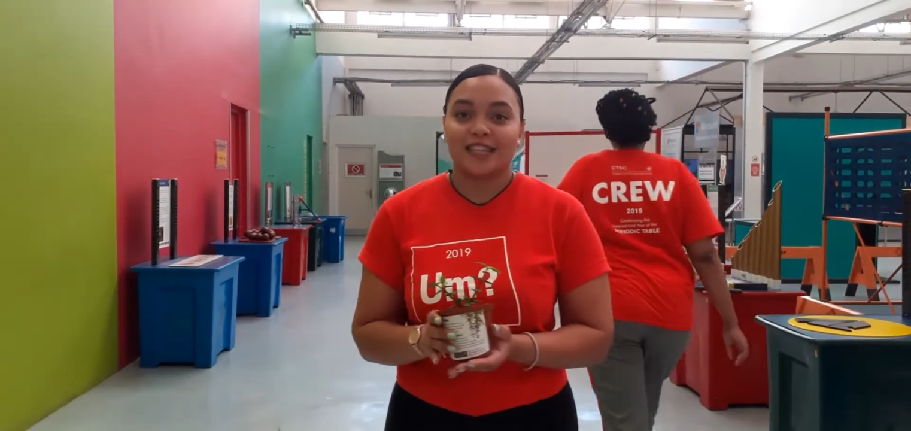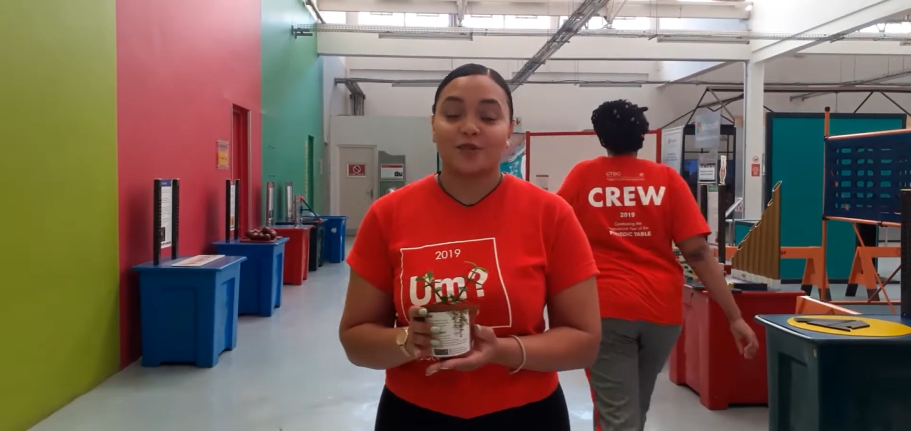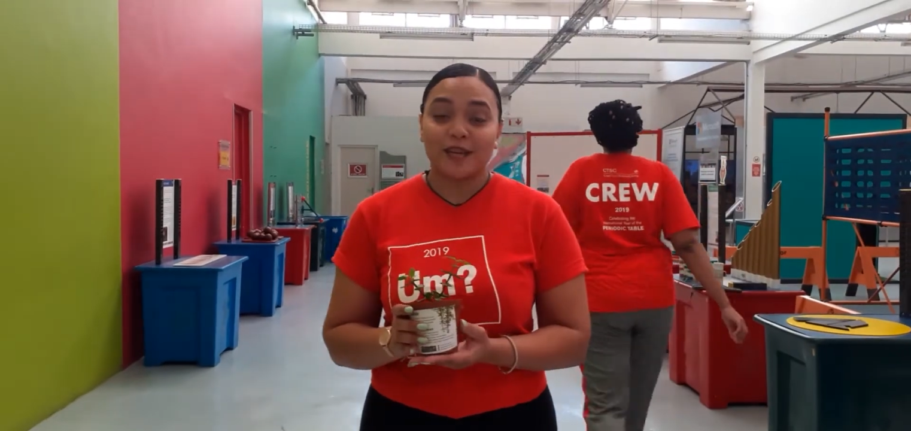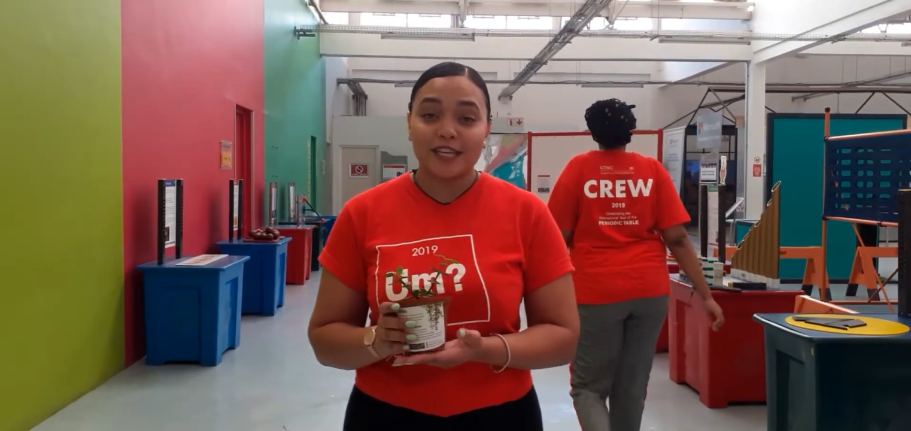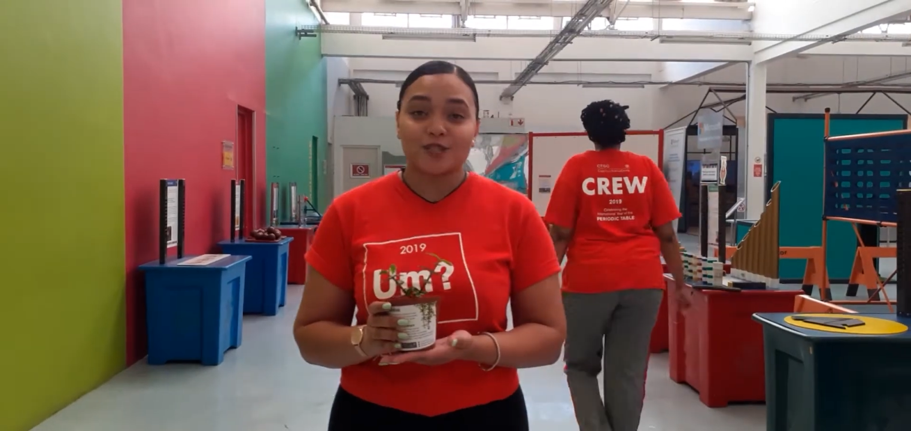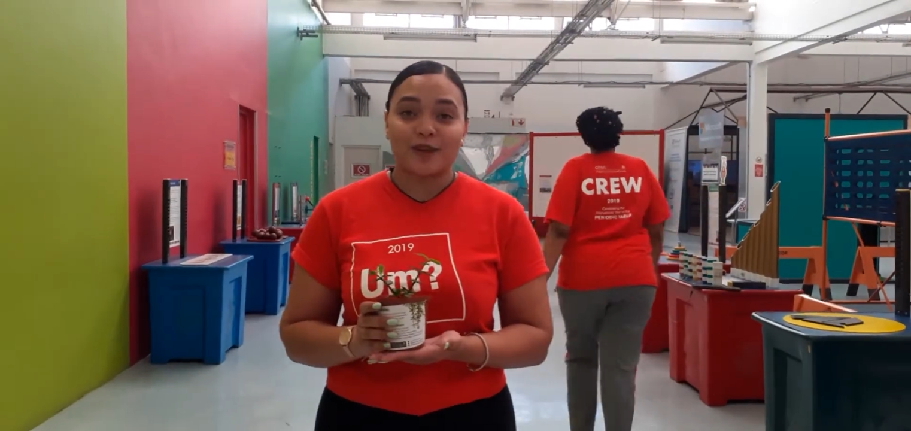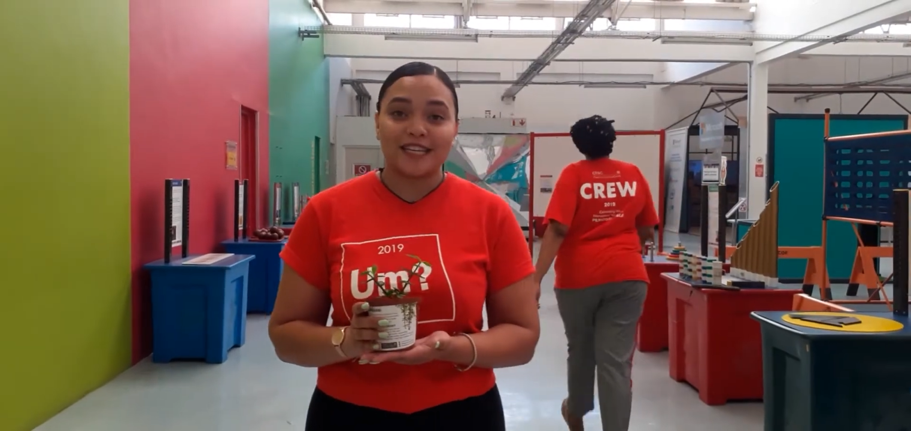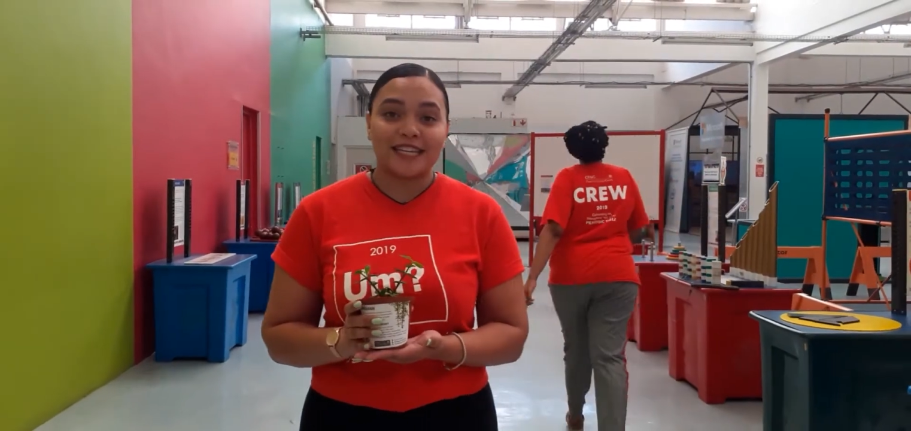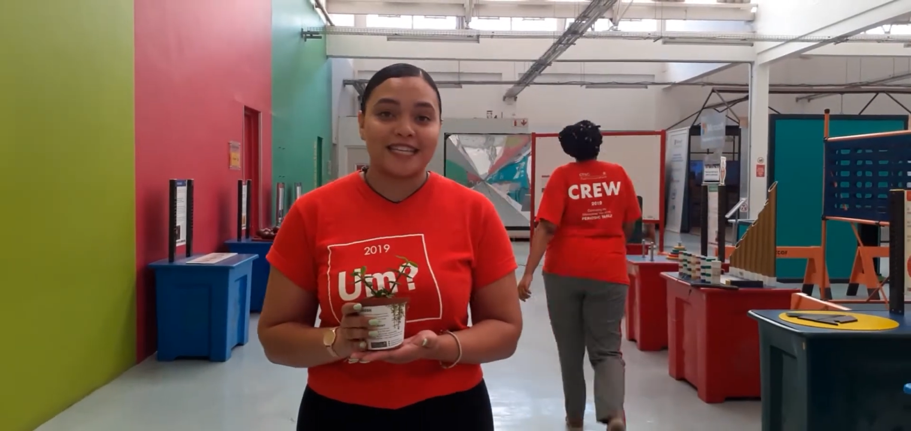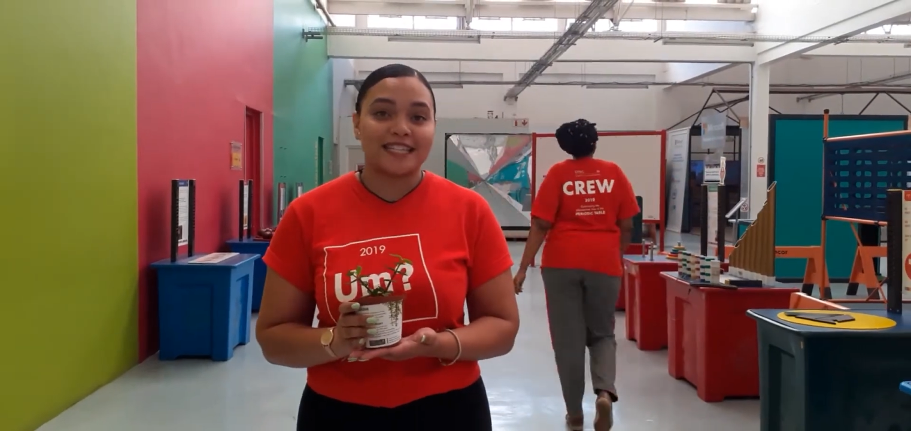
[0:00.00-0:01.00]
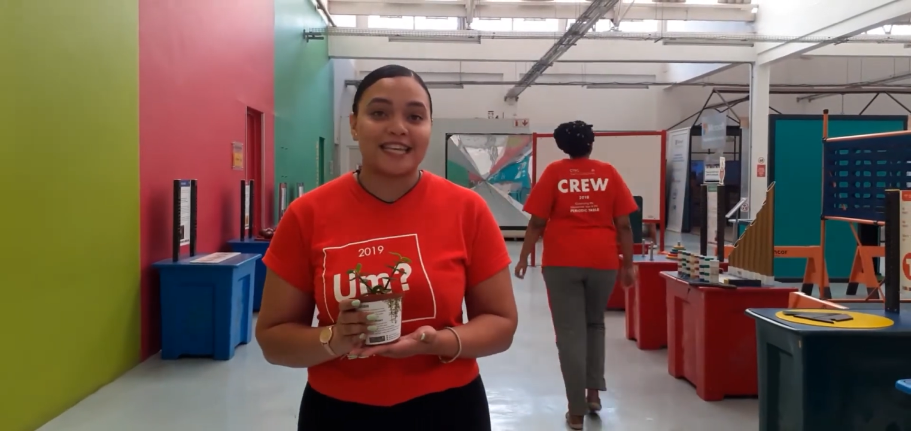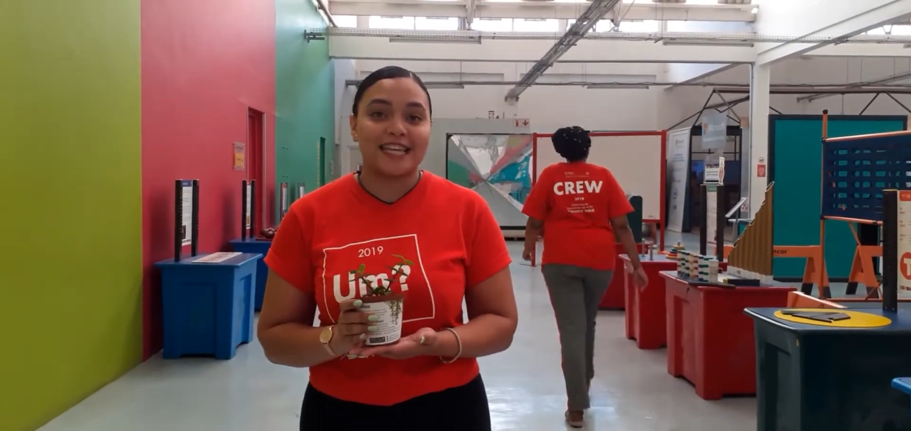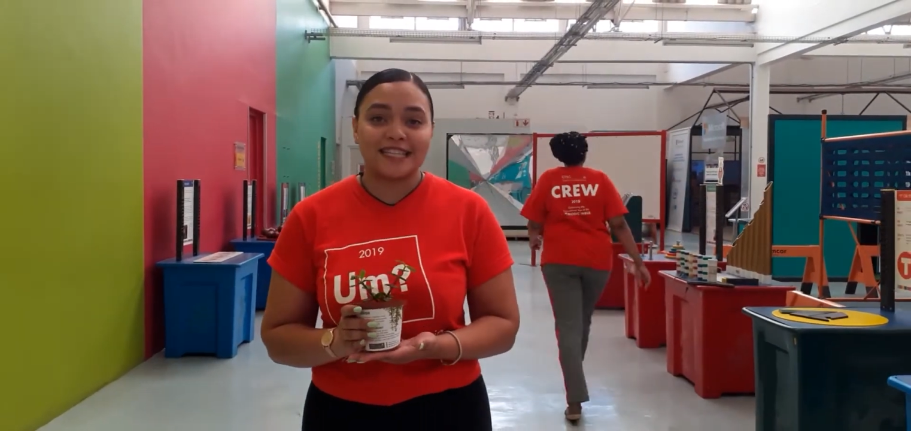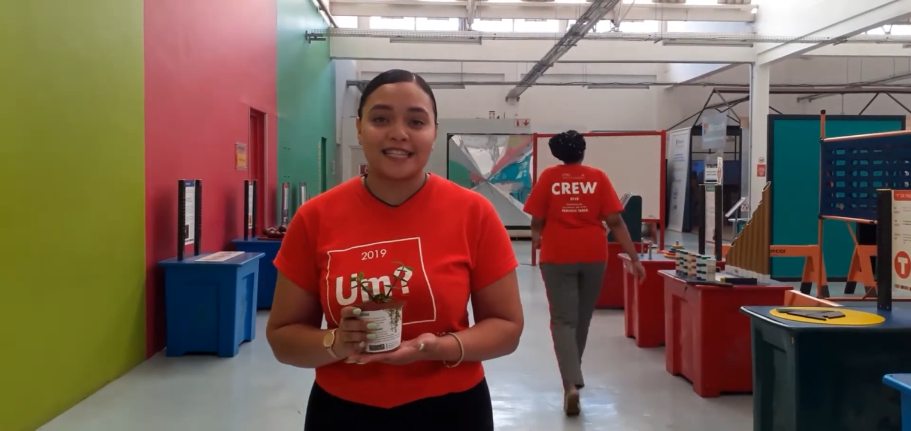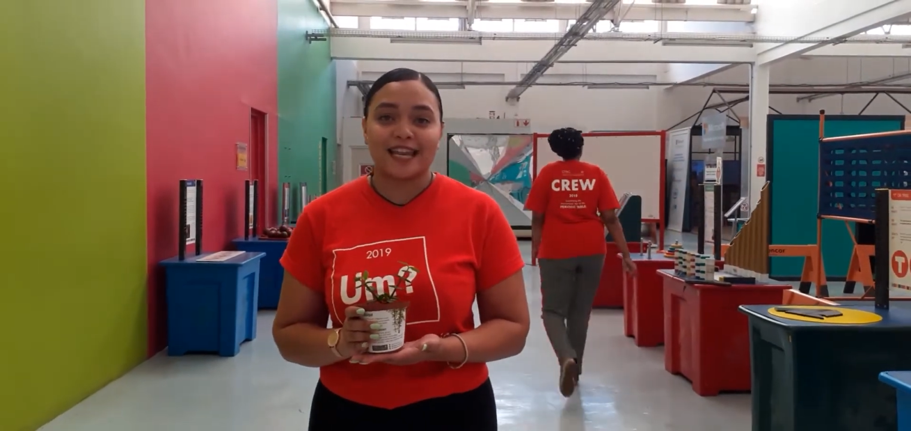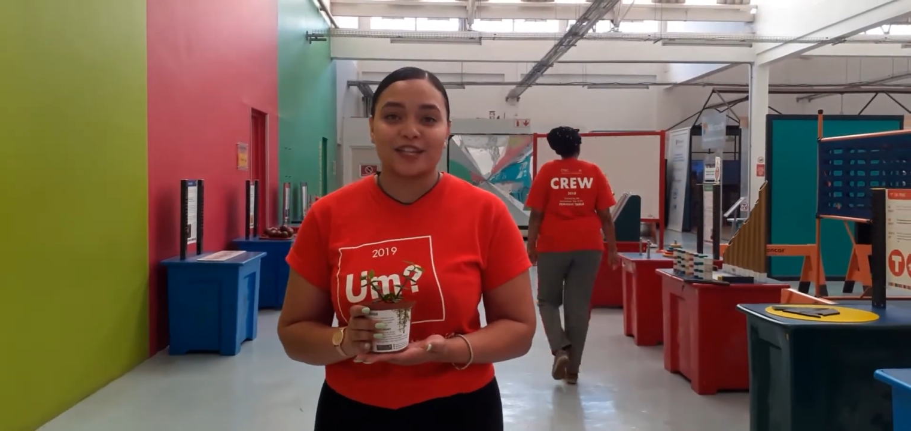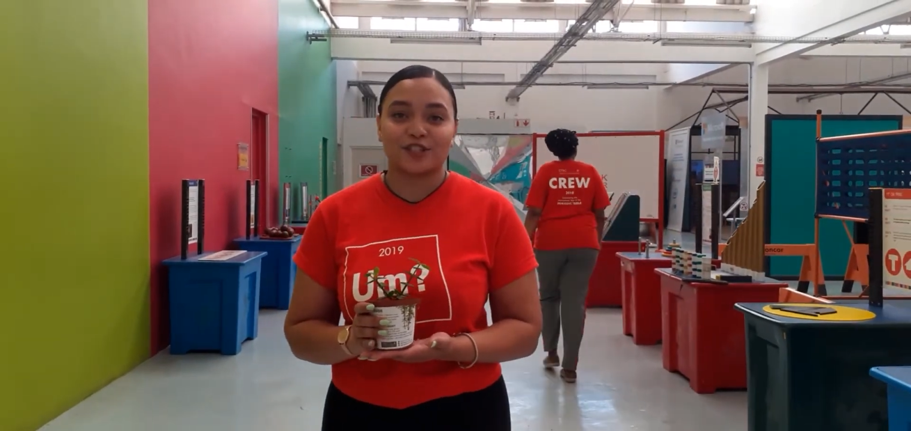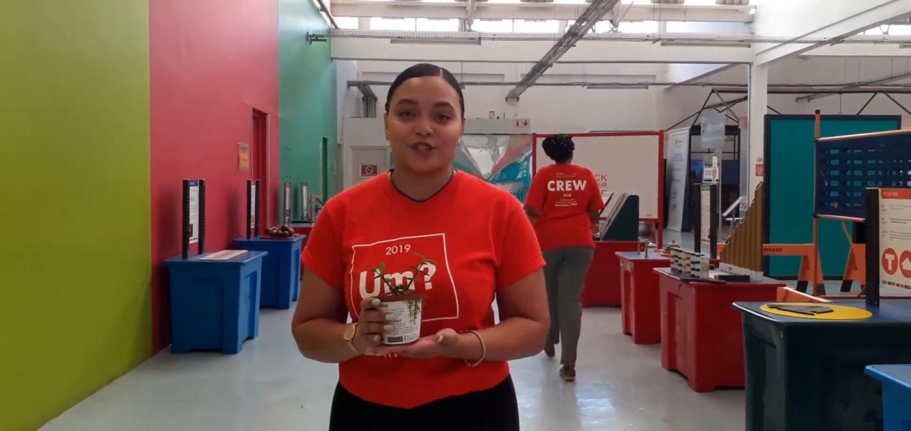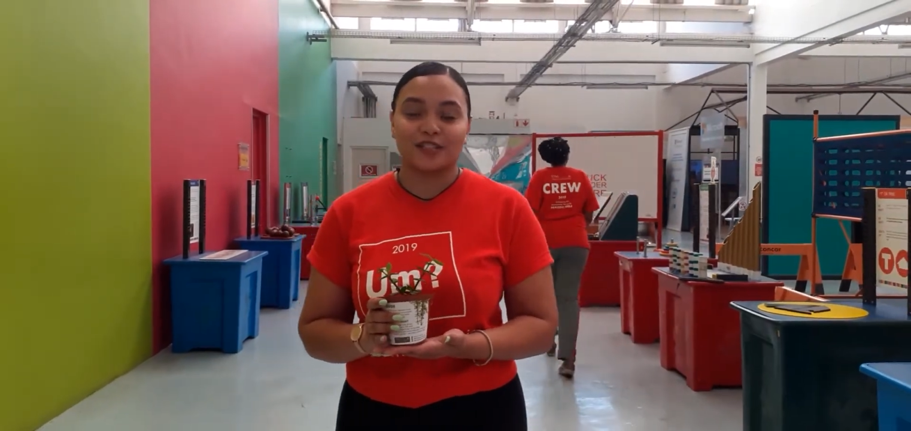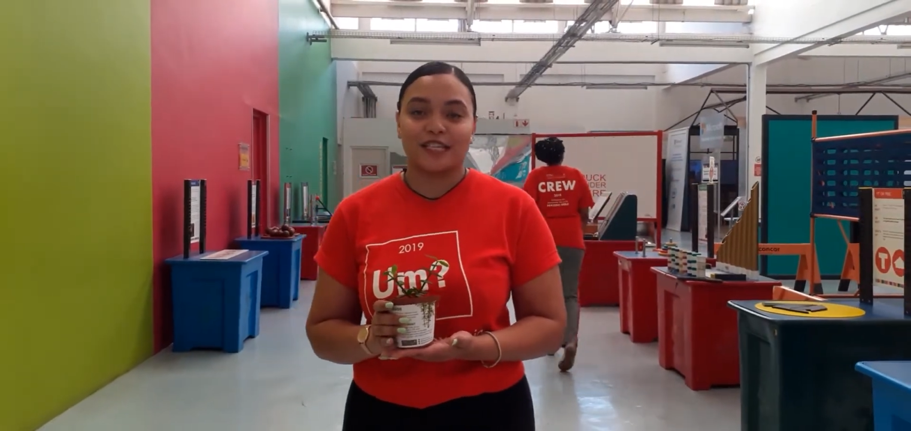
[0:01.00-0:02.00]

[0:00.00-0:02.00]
2020 is the International